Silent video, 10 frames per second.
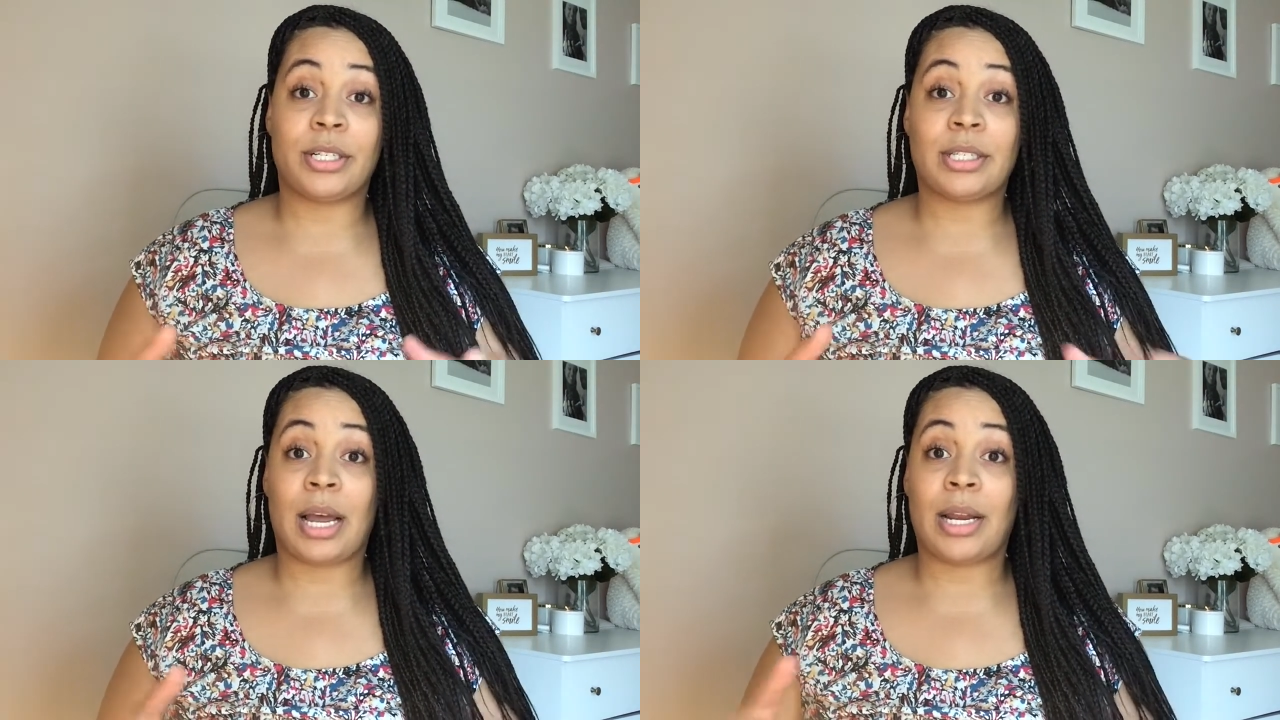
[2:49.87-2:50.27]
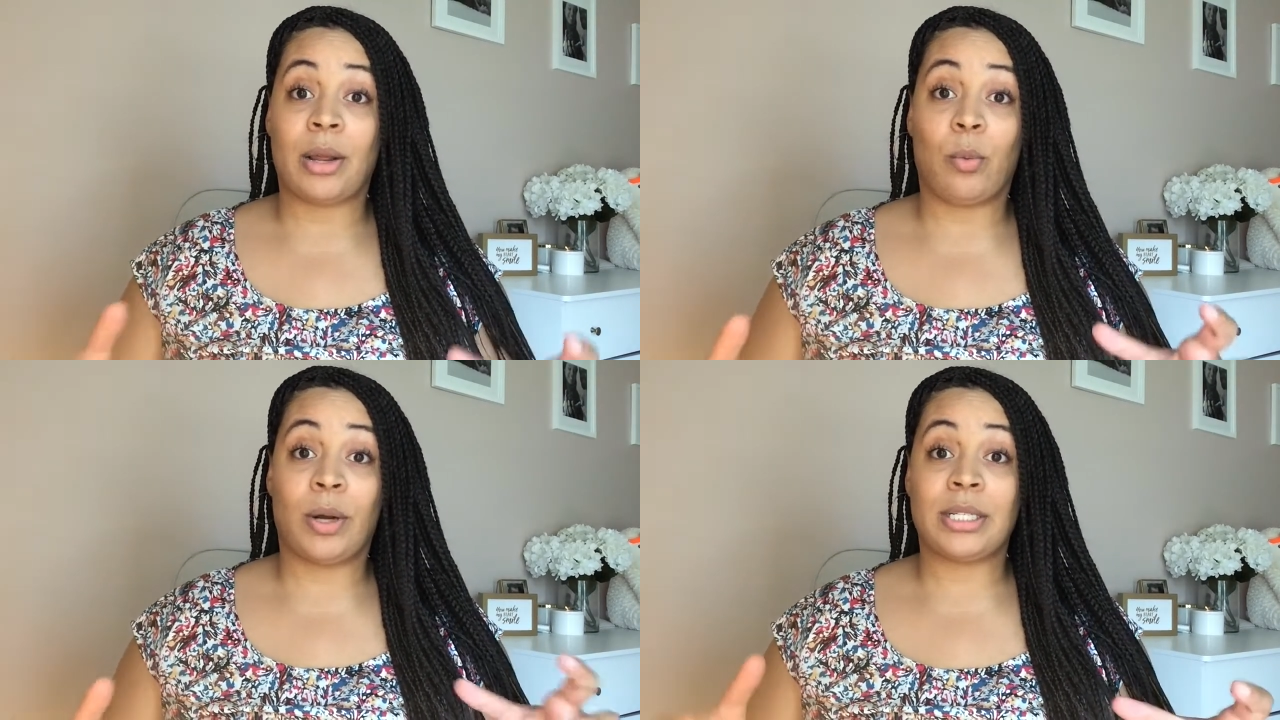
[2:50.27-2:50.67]

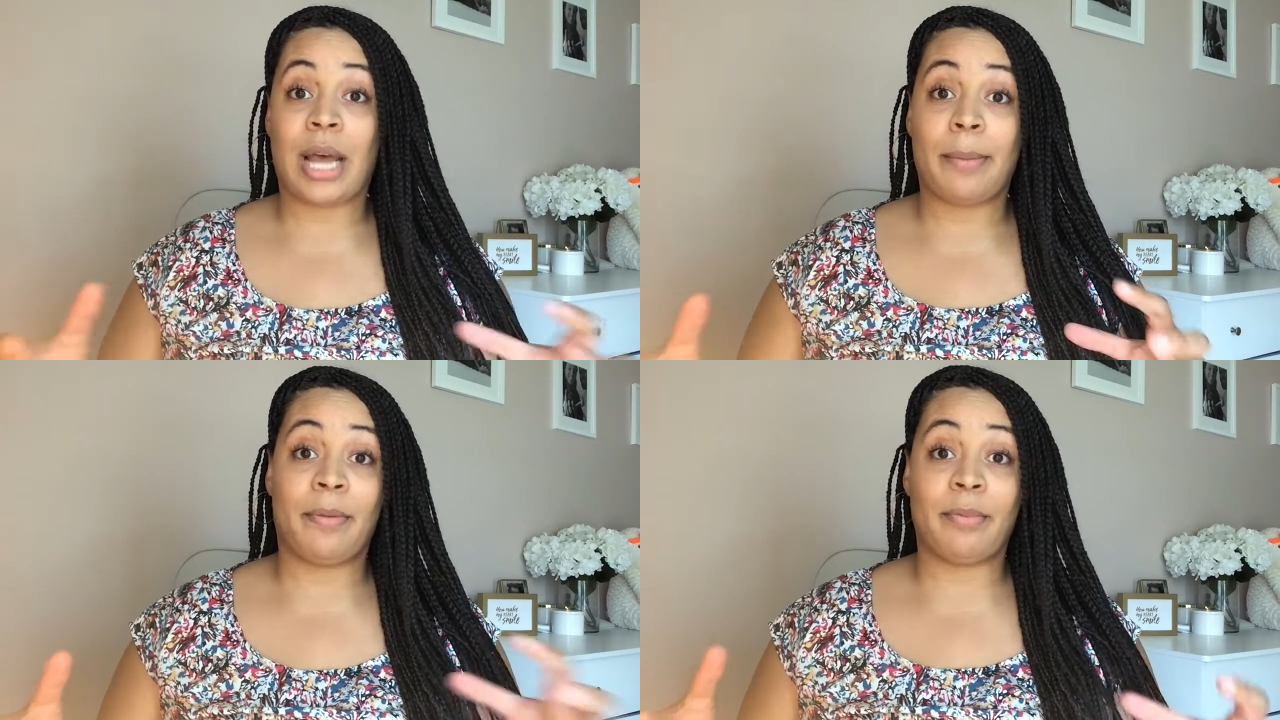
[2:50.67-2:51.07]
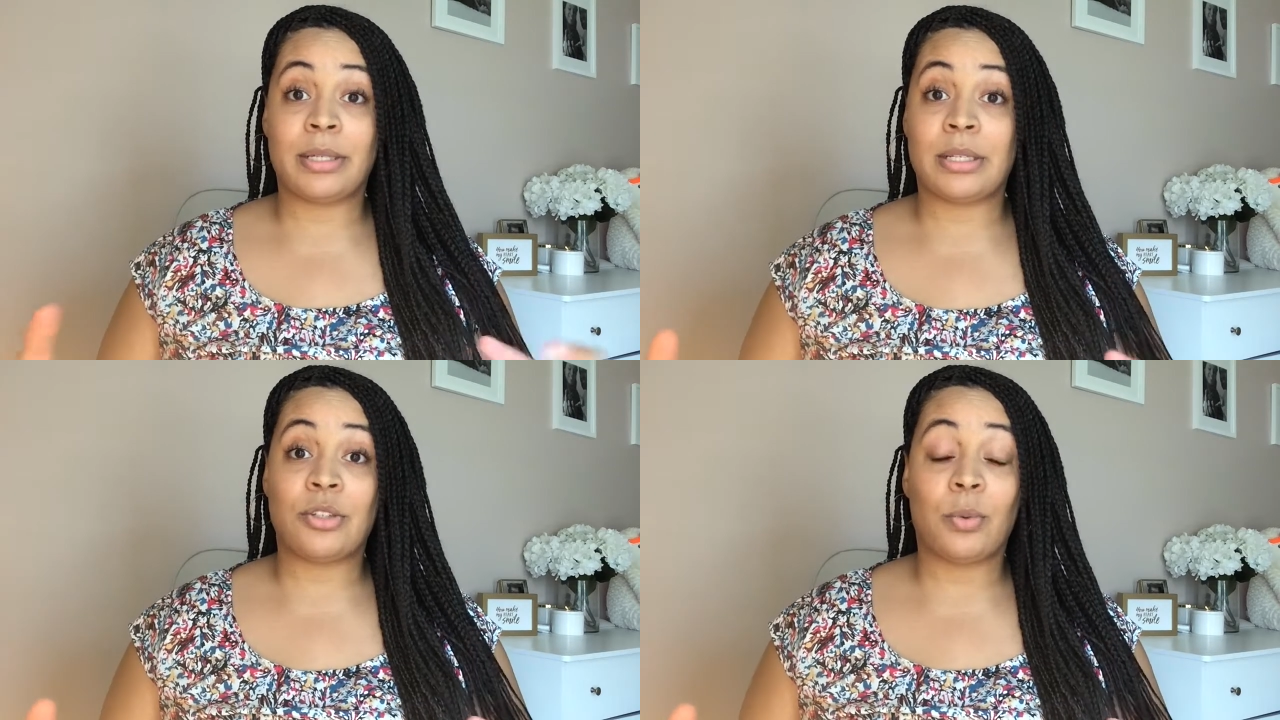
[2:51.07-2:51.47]
deciding what type of
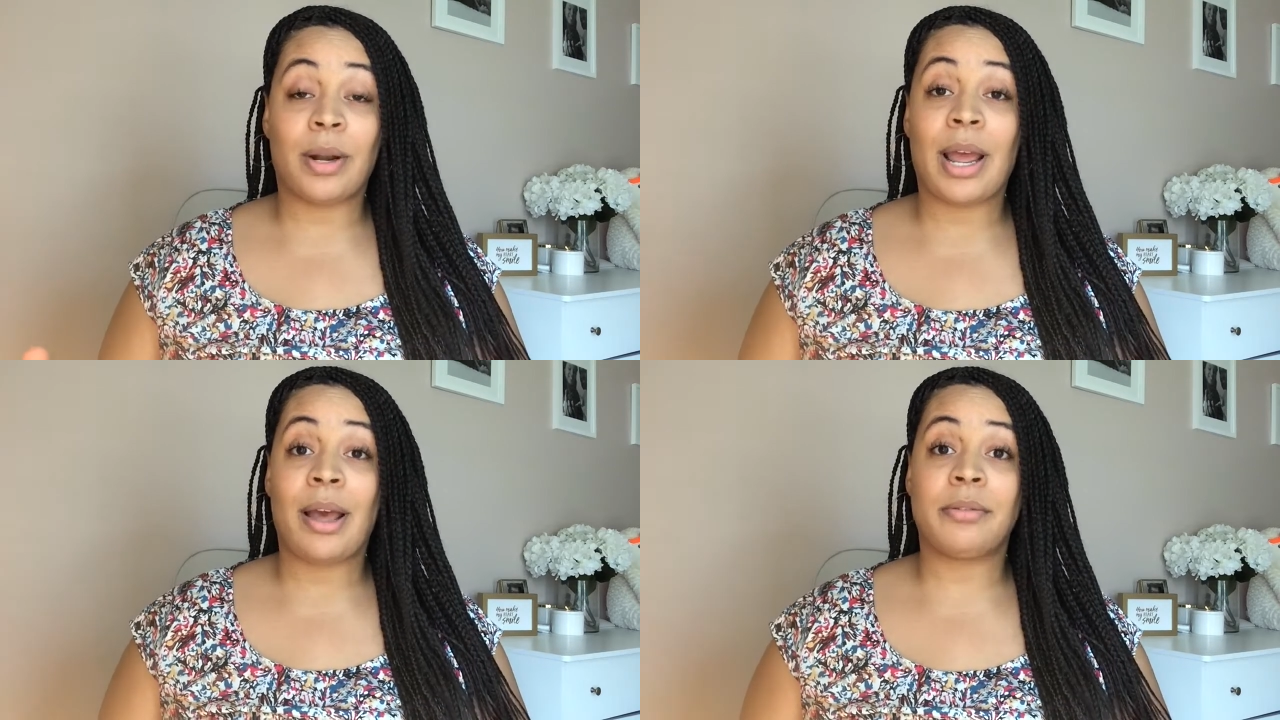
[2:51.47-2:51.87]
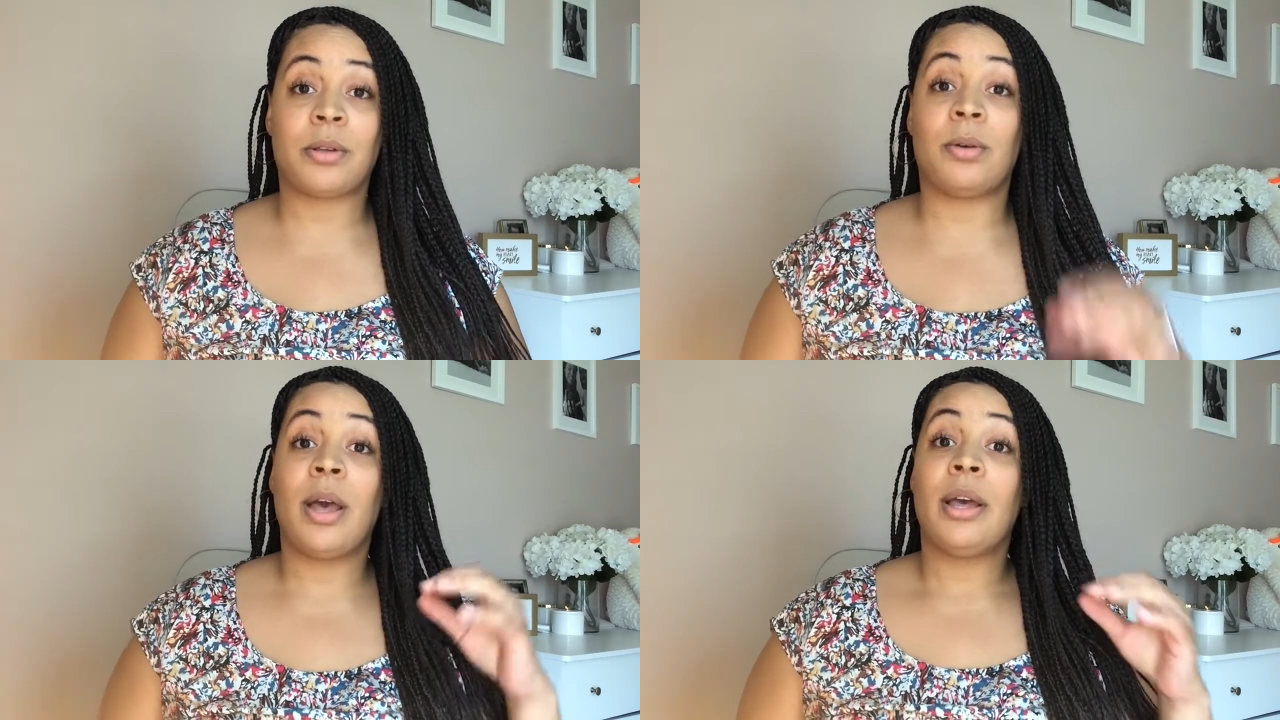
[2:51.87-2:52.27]
business you want to have. So